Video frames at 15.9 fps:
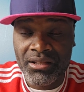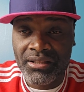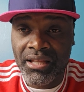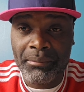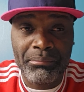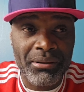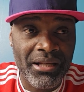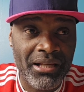
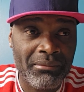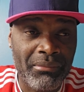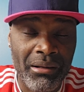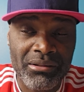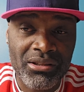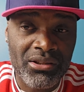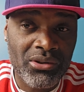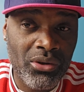They pay him
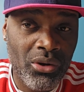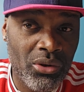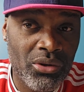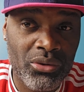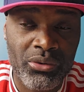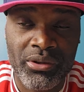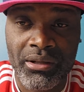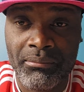a
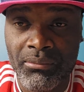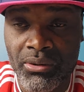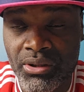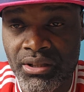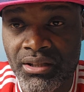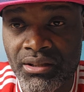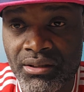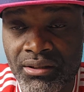ton load of
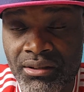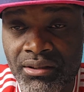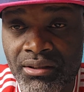money.